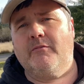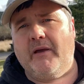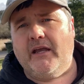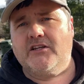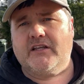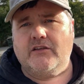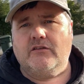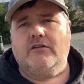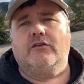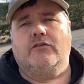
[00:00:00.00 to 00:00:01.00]
page that
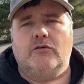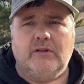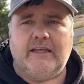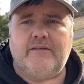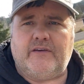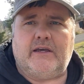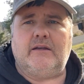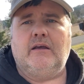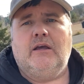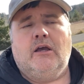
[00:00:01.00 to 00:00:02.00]
you live in,